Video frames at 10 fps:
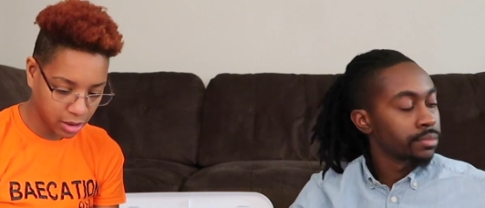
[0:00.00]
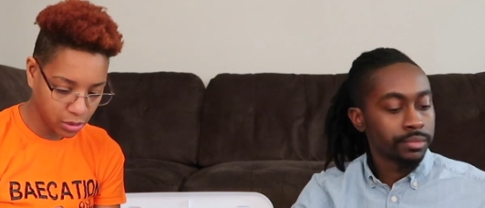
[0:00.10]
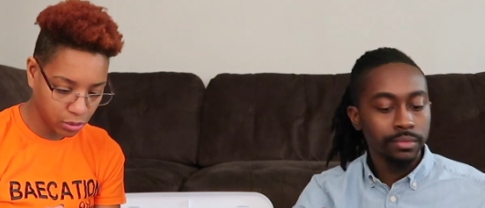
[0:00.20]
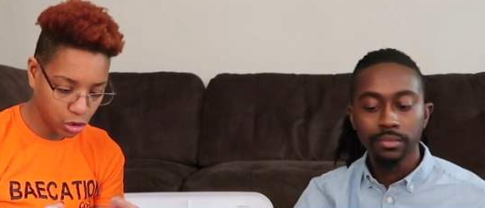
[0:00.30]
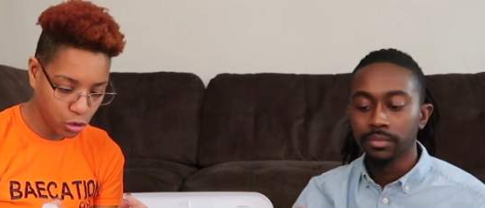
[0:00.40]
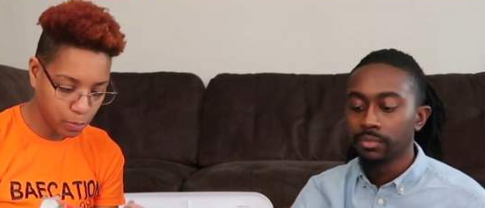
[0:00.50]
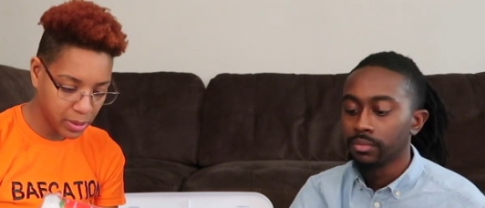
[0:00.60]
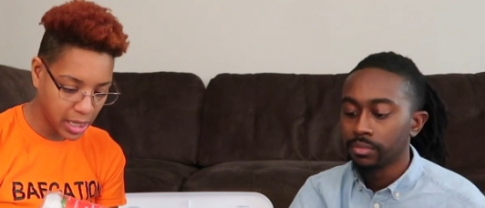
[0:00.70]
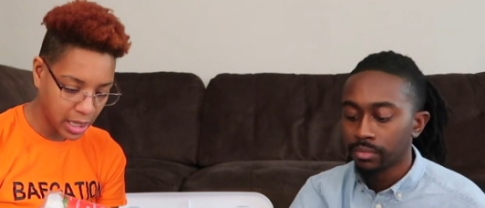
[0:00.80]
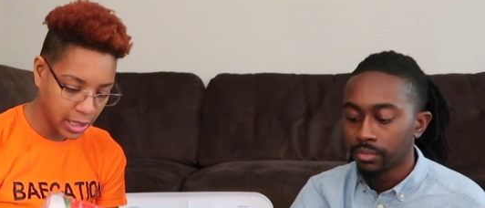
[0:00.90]
Speaker 1: the little loop
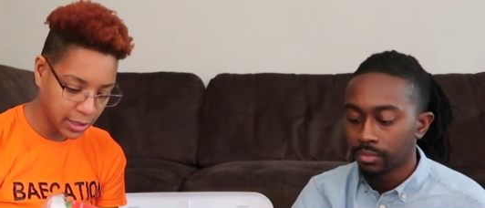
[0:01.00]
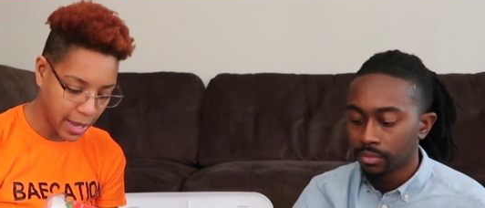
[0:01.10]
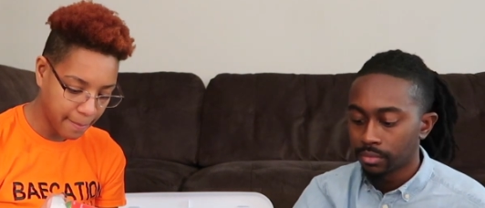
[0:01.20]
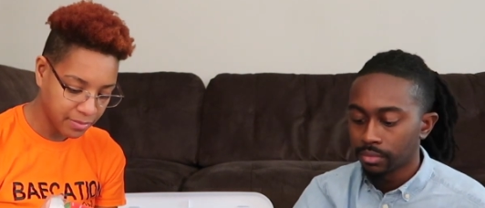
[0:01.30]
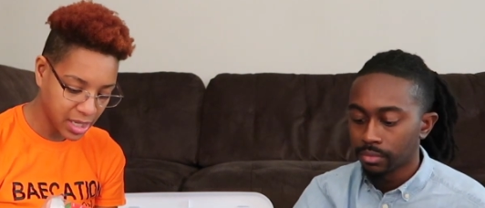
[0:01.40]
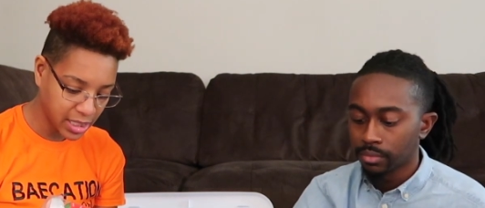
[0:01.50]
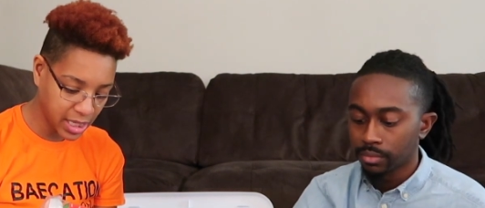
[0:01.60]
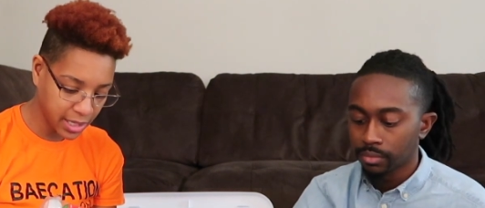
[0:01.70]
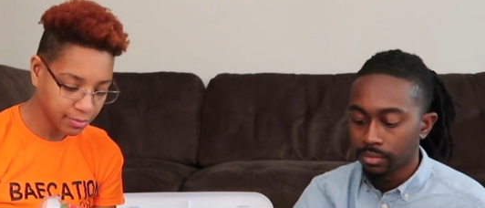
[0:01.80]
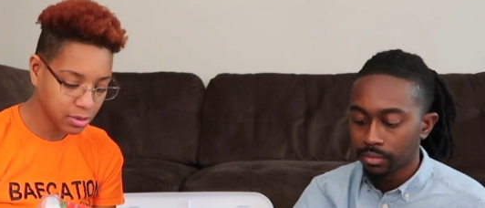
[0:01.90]
and yep that's
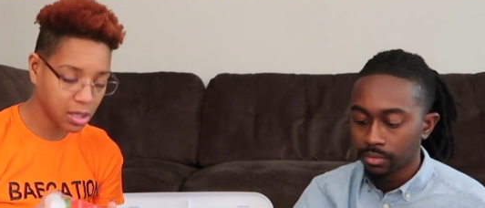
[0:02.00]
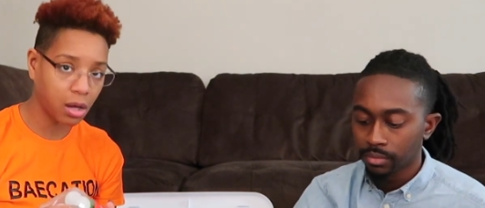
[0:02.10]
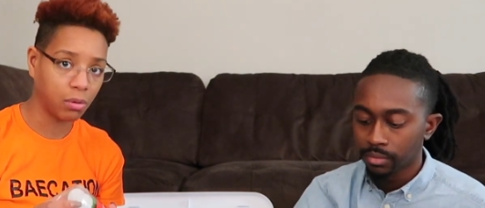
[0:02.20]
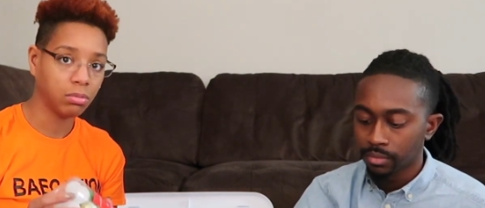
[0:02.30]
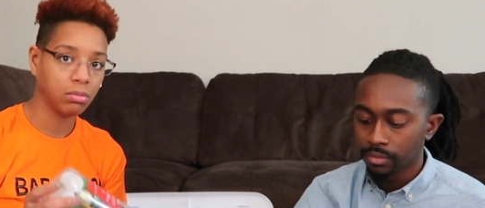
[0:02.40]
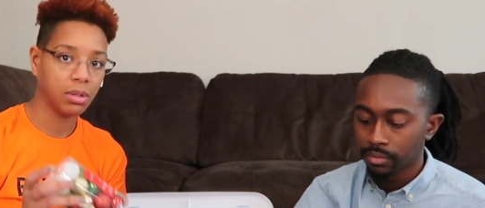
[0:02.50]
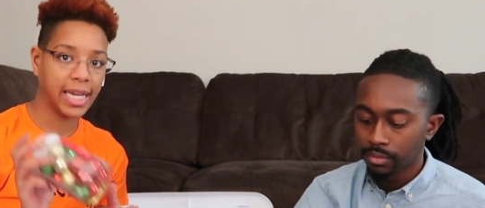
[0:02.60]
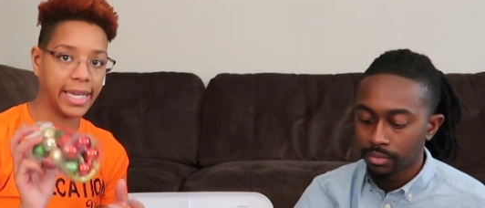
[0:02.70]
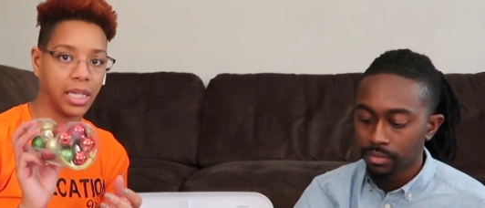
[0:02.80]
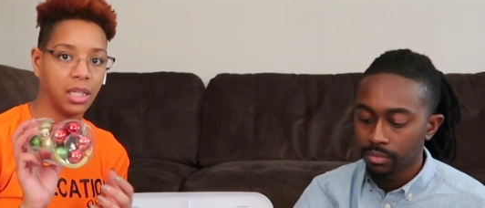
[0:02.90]
it so
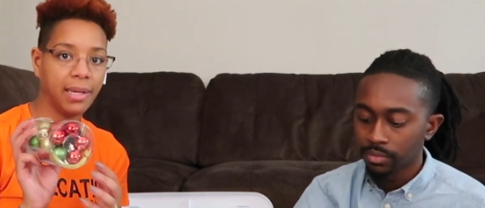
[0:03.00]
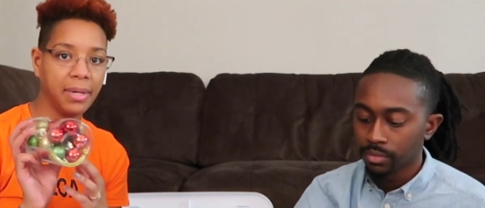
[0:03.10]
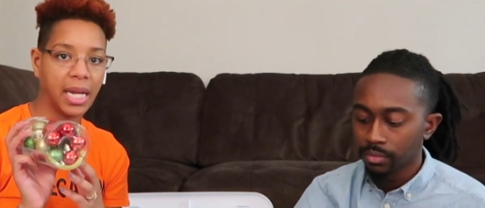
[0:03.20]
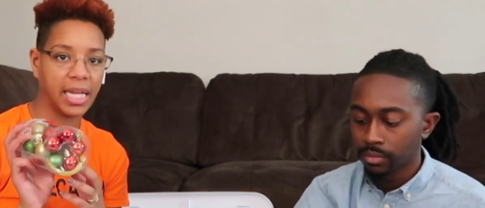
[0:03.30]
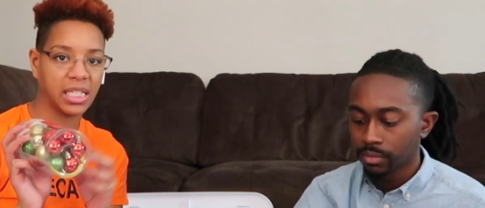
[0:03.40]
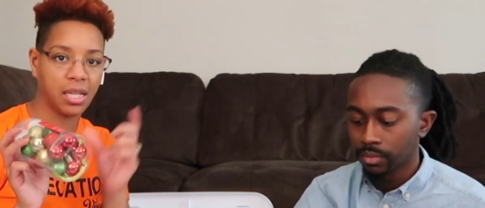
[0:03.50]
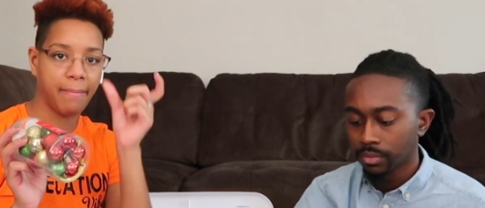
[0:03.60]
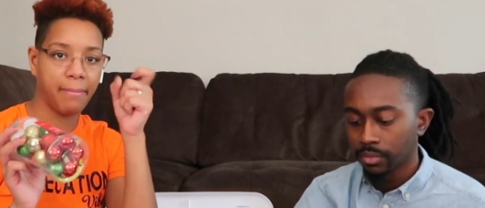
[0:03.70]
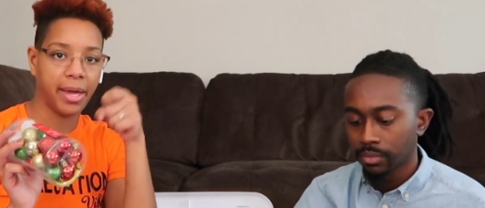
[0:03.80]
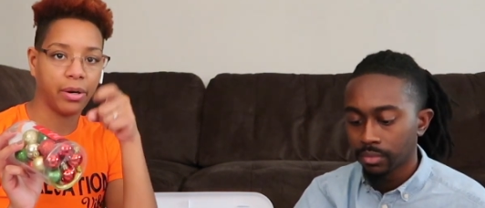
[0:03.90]
it eliminates the
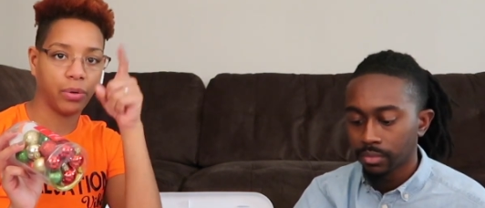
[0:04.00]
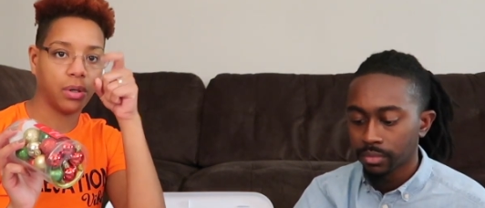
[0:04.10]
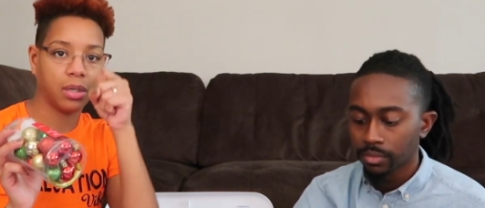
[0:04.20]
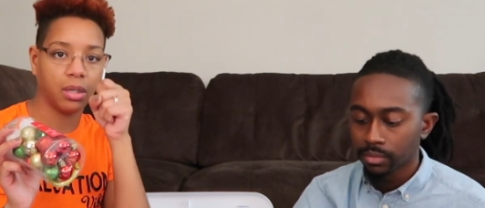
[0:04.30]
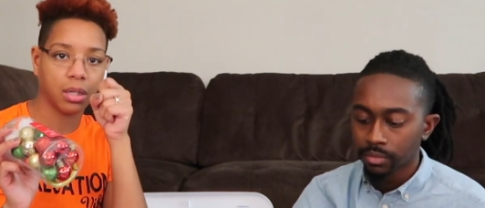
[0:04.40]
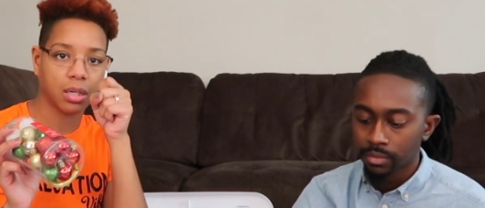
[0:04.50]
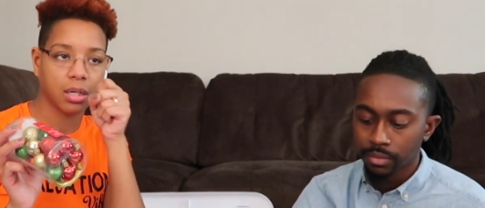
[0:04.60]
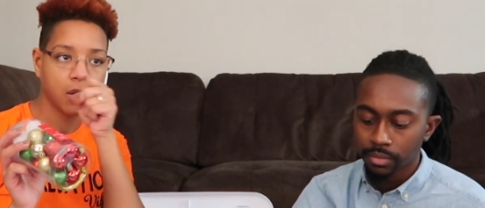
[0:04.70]
metal hook